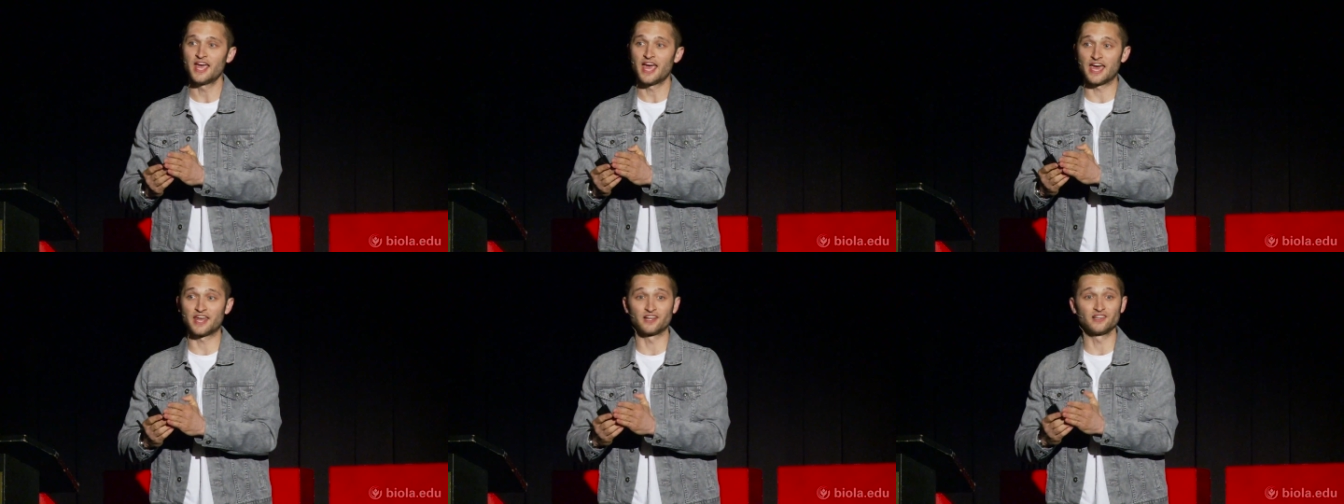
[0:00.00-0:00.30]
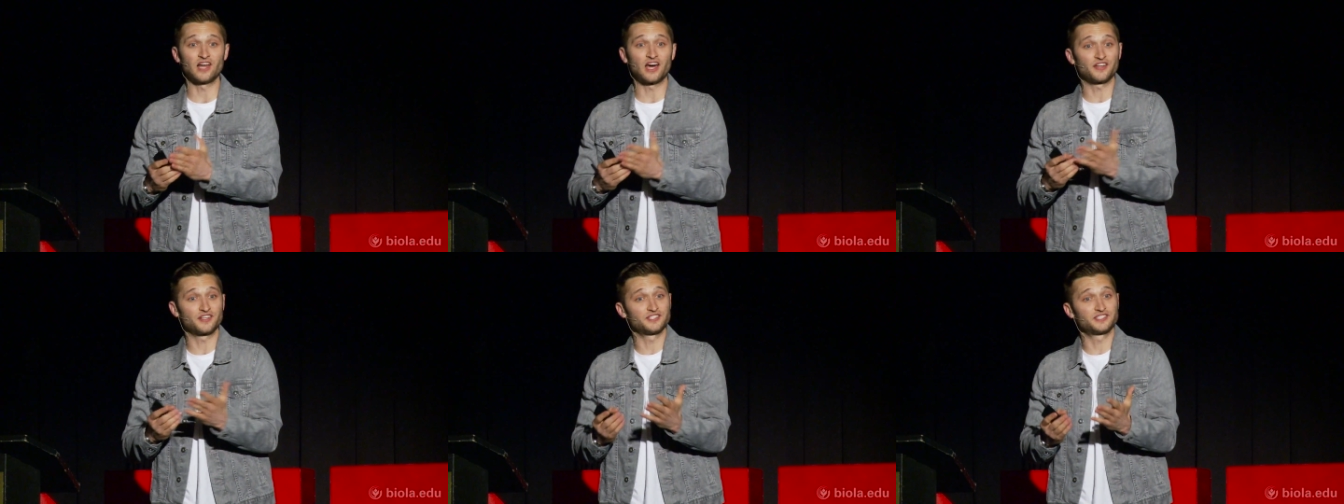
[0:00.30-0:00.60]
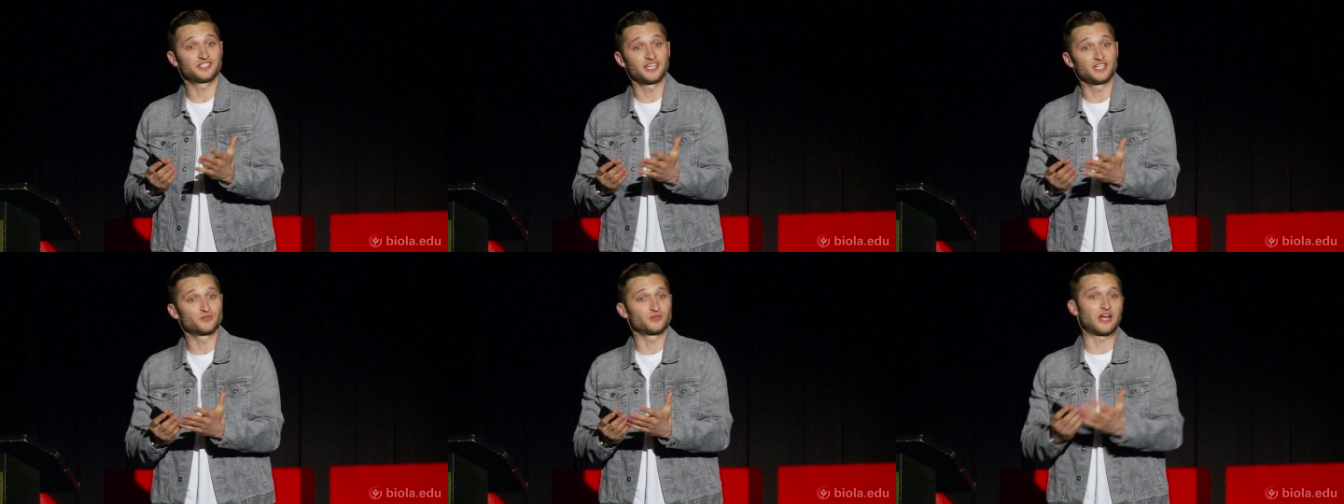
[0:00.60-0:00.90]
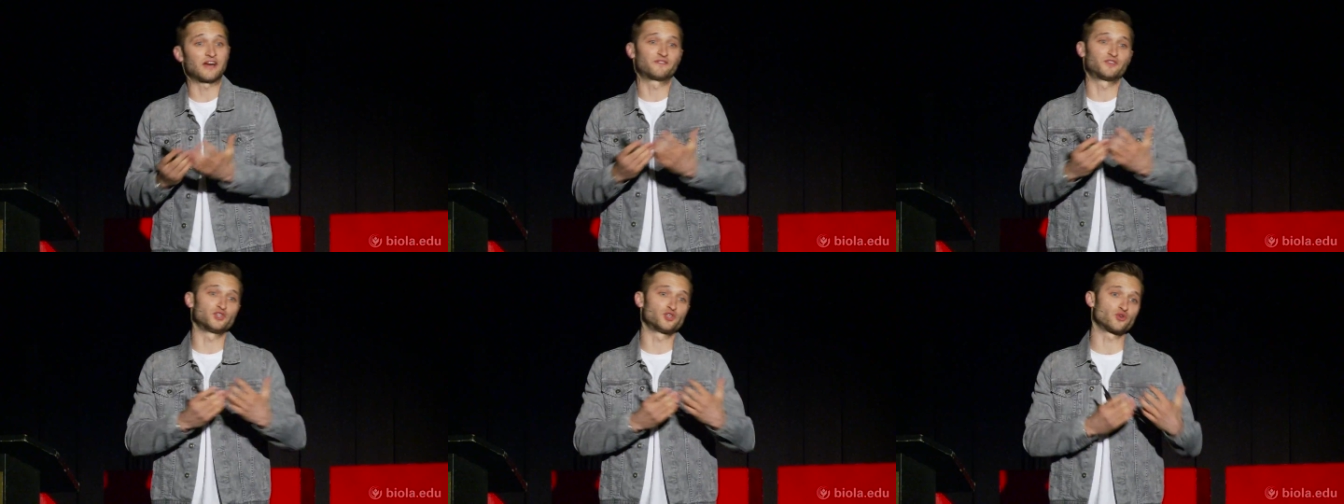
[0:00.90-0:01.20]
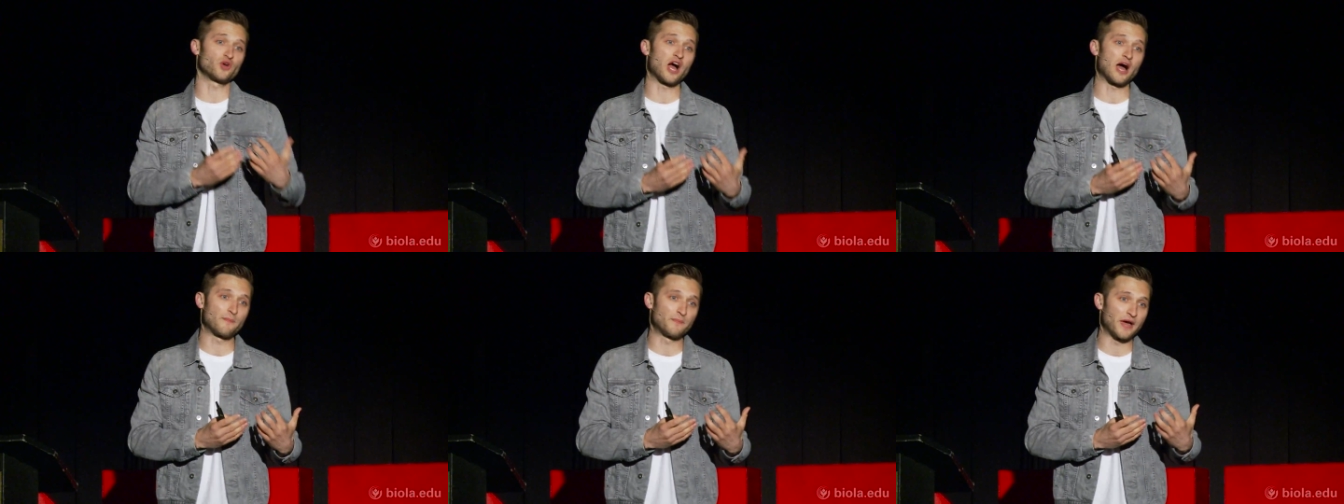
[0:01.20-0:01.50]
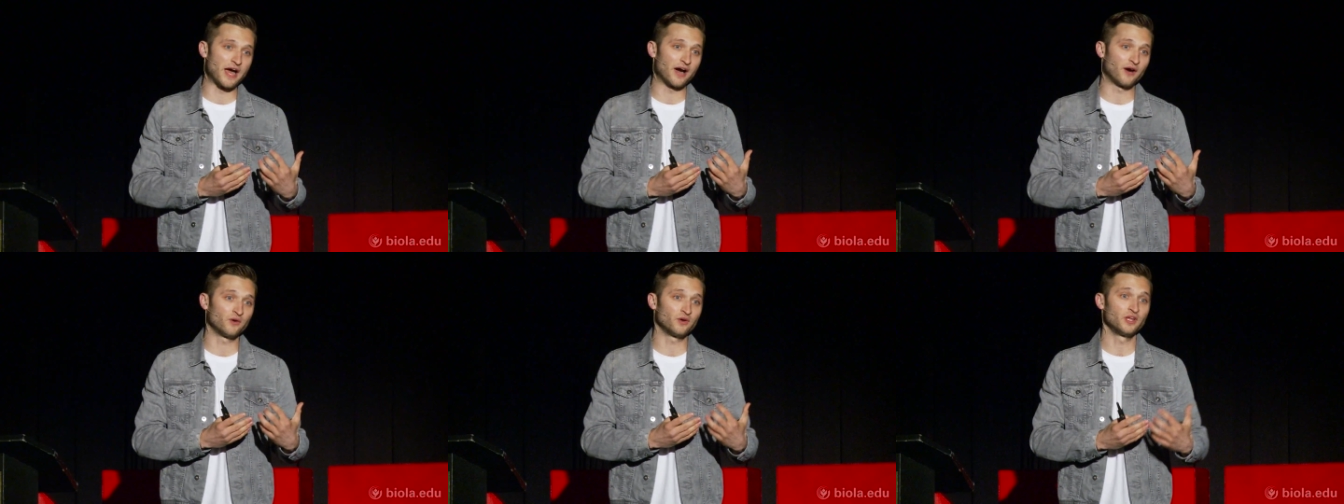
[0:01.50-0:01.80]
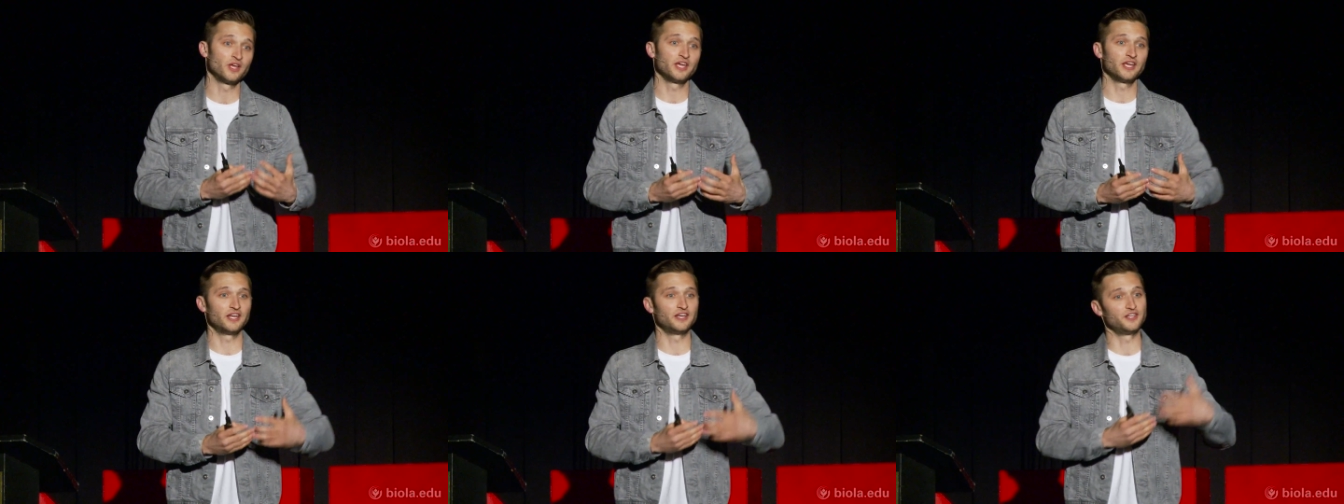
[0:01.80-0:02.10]
and a lot of these kids would have to drop out
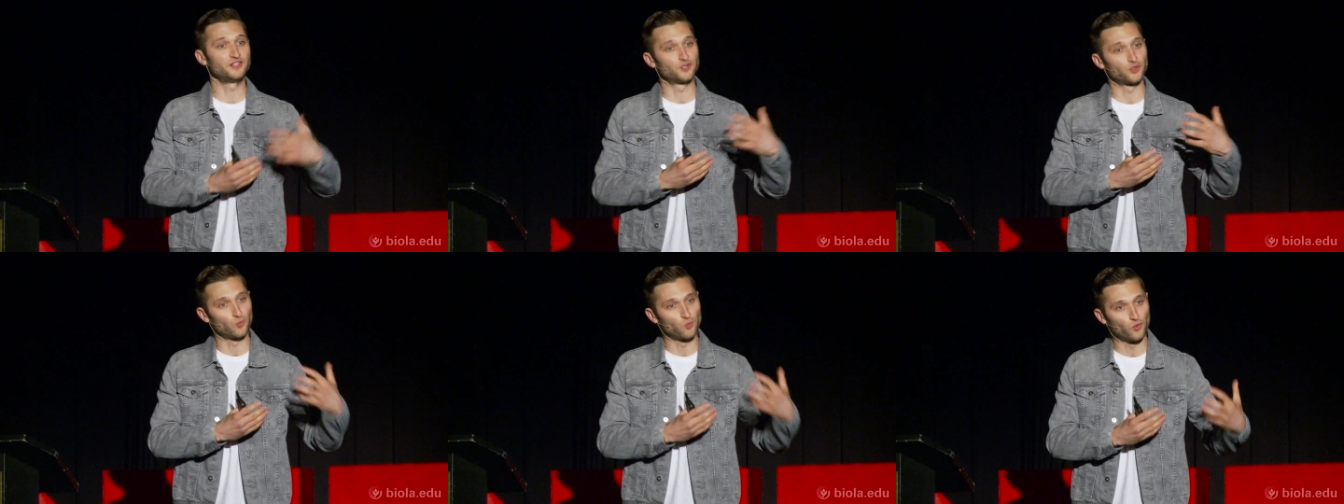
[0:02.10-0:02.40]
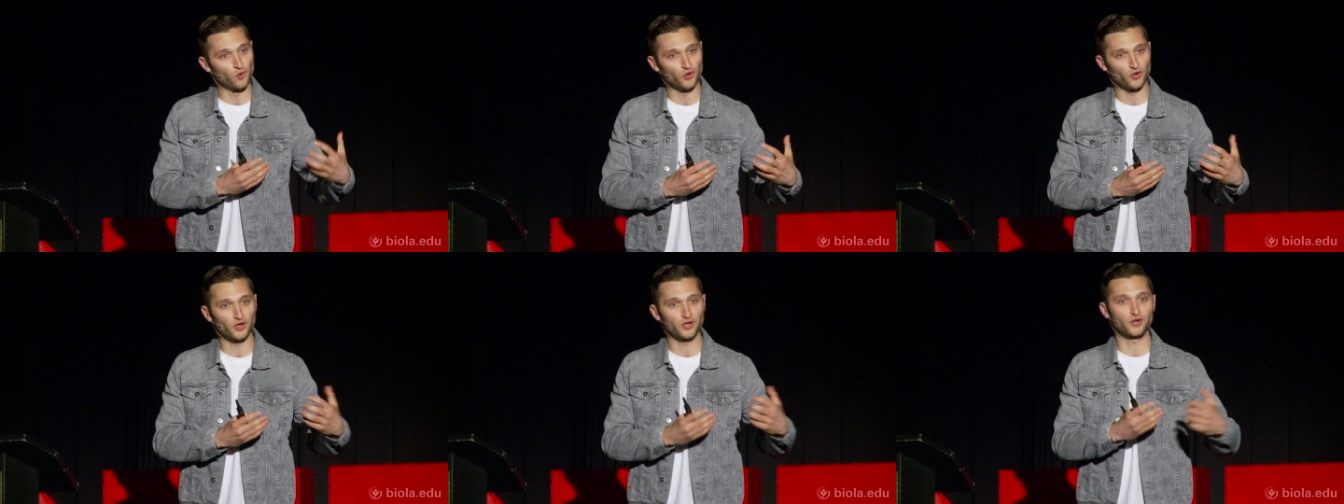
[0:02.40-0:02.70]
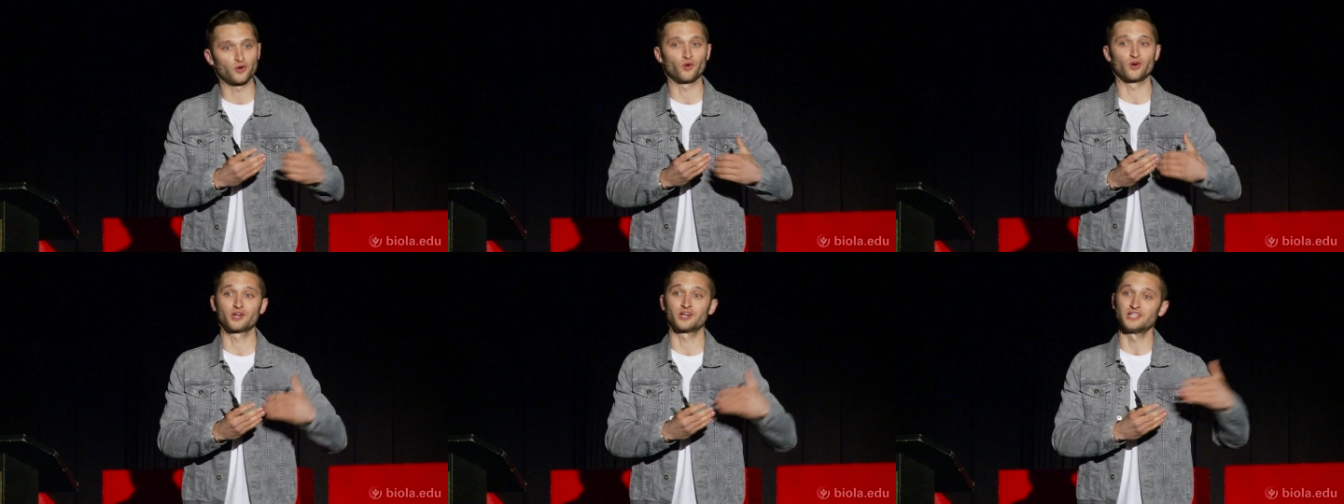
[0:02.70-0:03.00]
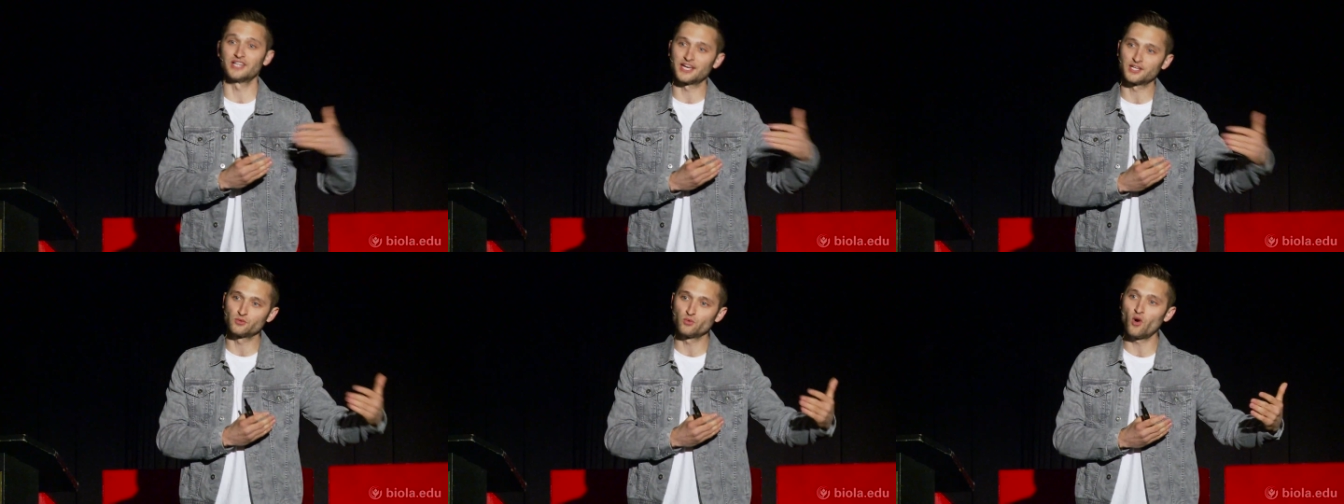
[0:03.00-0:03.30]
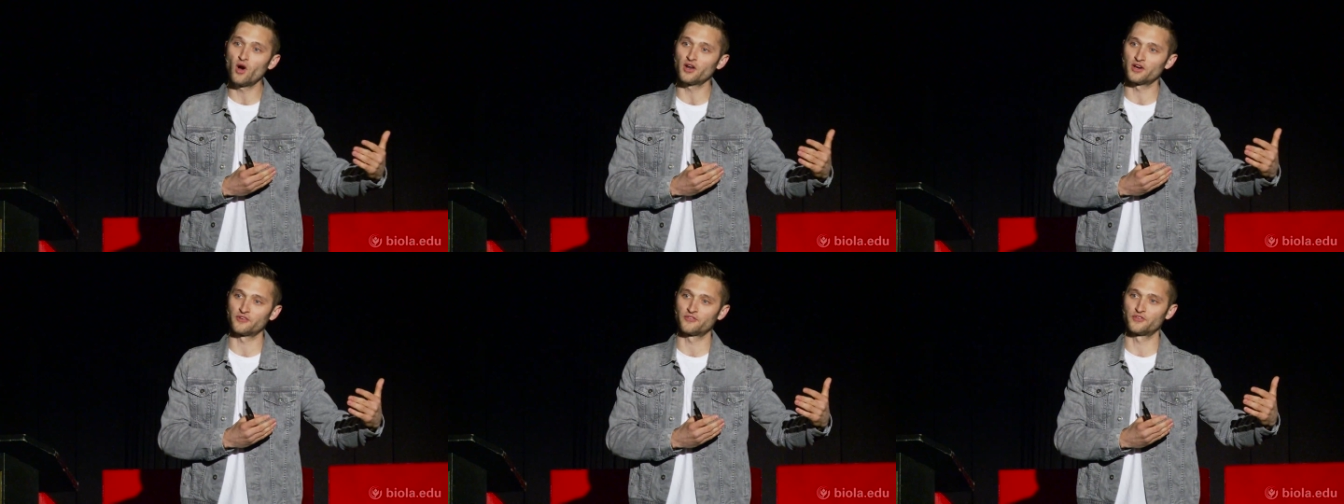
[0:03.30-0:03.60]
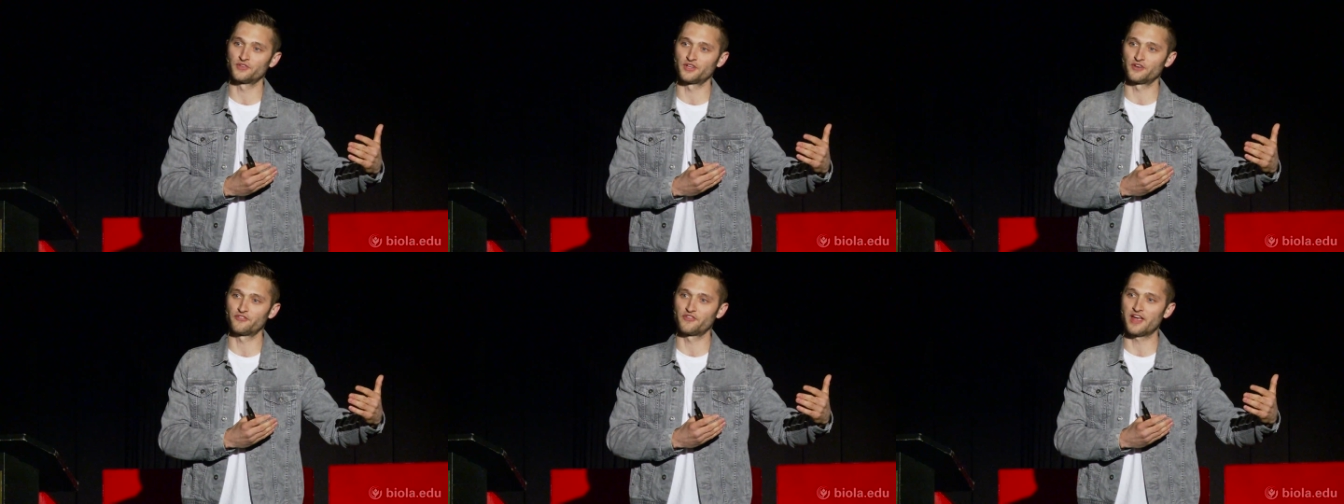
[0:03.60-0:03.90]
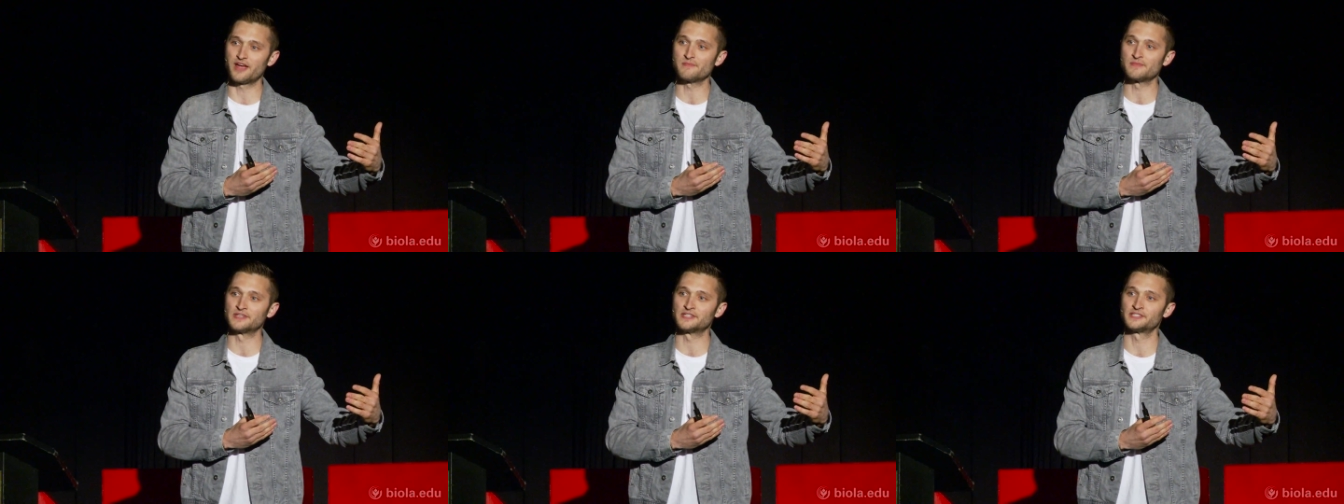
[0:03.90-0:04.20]
and either work or collect water for their
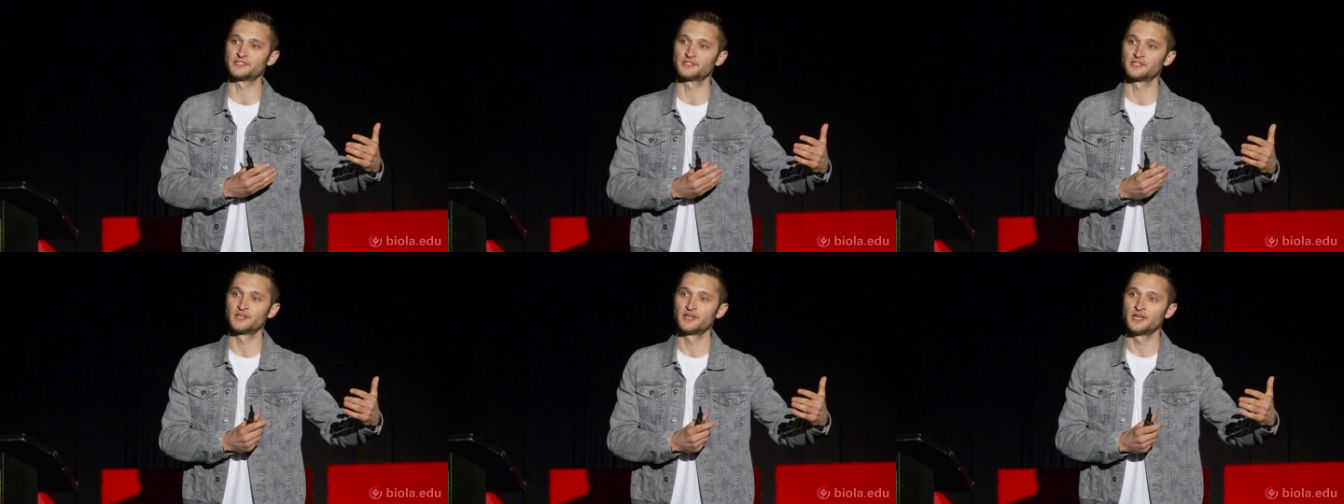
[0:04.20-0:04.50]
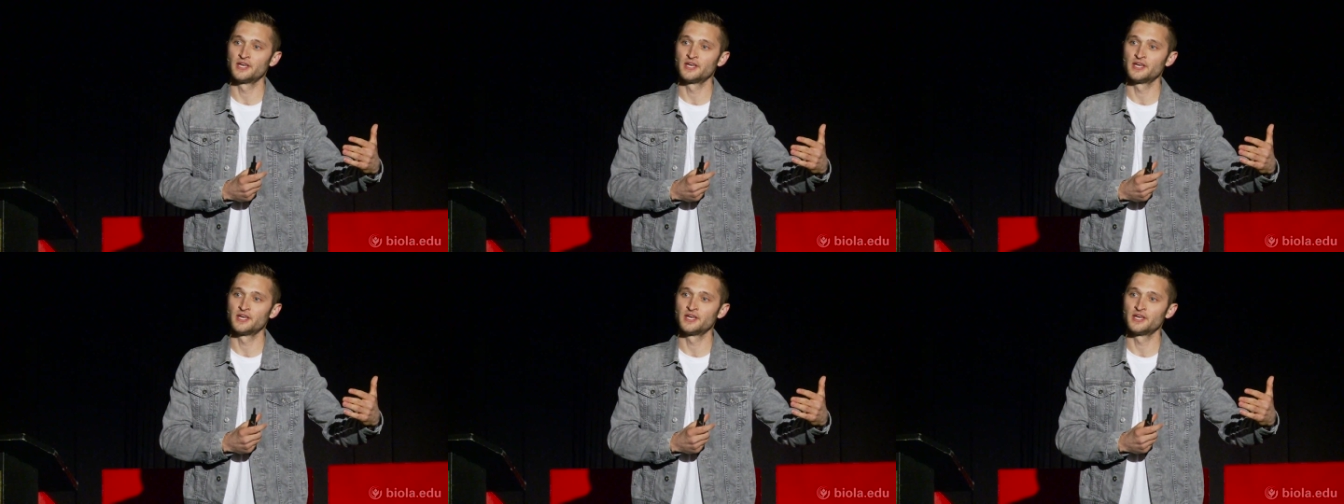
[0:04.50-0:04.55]
families.